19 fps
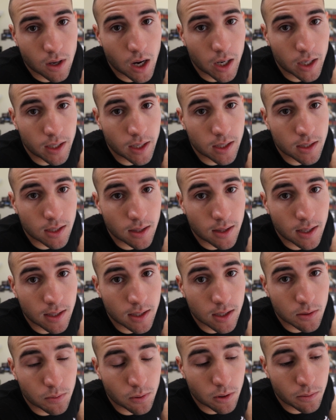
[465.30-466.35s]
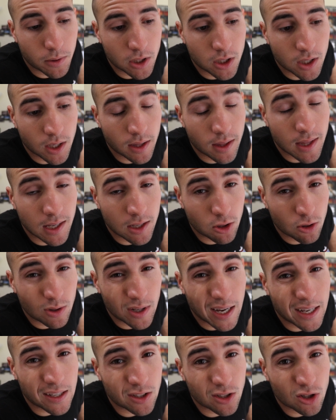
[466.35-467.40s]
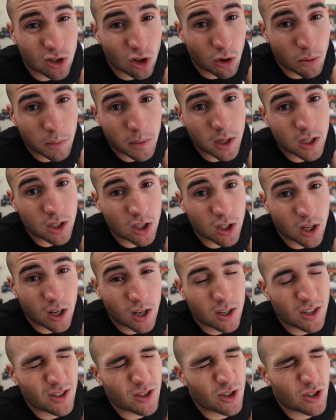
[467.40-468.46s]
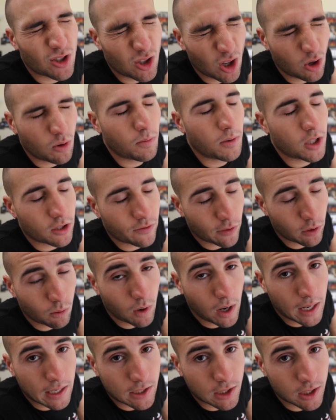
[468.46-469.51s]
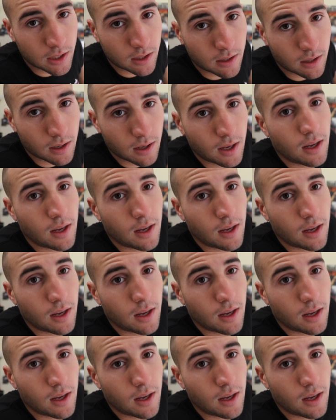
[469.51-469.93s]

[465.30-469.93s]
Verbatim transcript: All right guys, I think that's pretty much it. Thank you guys so much, so much for watching